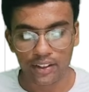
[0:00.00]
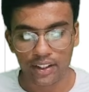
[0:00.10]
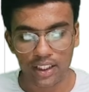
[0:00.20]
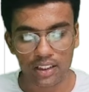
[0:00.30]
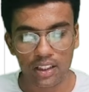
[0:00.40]

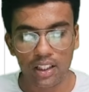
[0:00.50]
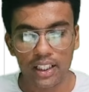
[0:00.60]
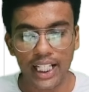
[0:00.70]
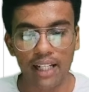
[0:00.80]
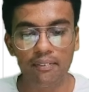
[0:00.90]
Yes,
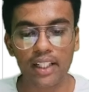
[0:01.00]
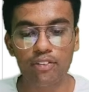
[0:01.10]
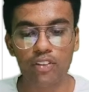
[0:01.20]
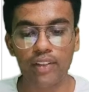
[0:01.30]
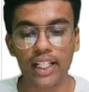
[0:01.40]
timeline
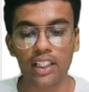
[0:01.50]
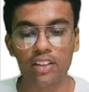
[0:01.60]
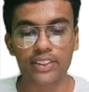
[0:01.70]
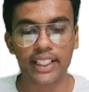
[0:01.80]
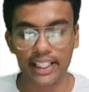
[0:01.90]
for filing of
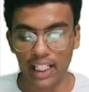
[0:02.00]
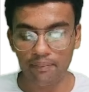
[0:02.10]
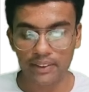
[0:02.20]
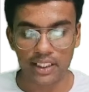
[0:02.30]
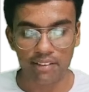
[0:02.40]

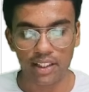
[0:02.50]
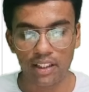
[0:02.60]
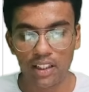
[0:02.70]
CIRP 7.